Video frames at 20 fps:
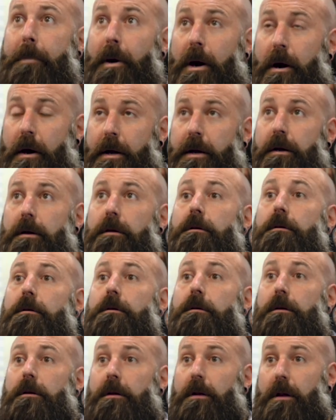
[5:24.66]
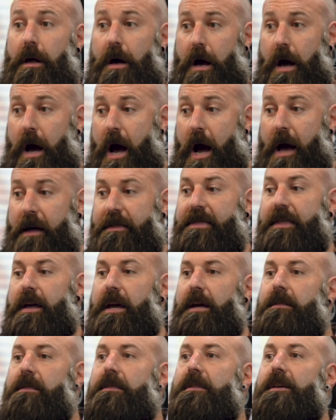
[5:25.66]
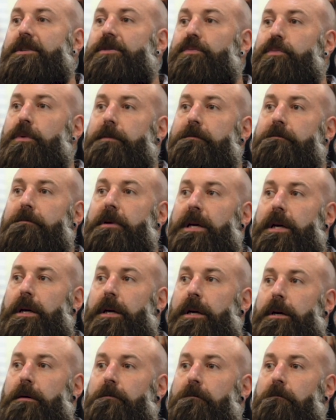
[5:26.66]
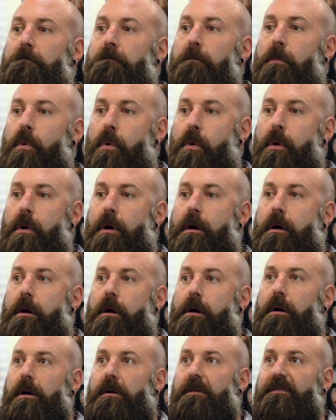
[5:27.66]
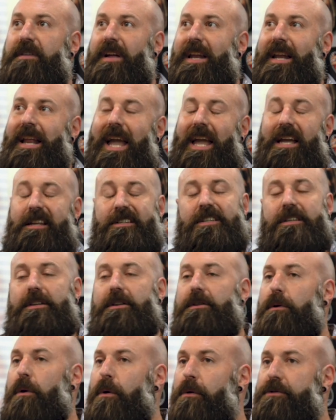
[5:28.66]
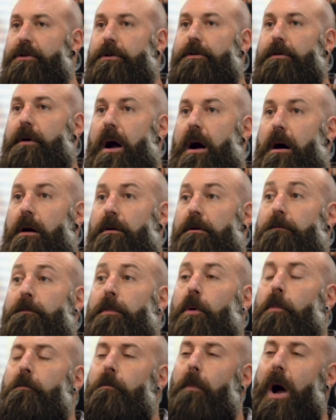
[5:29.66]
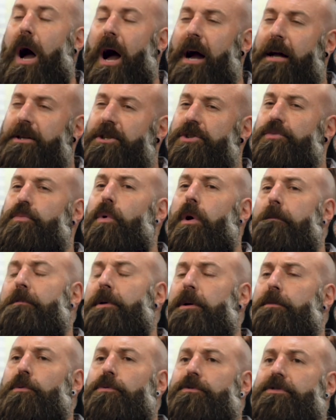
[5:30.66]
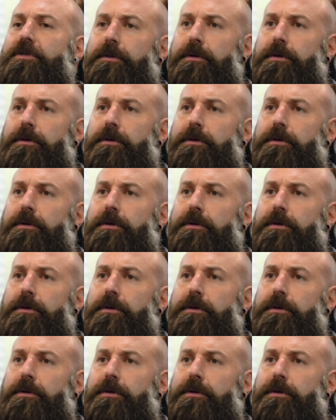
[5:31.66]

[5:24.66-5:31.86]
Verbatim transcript: but I think this would be more of an 18 and older crowd, but I just want people to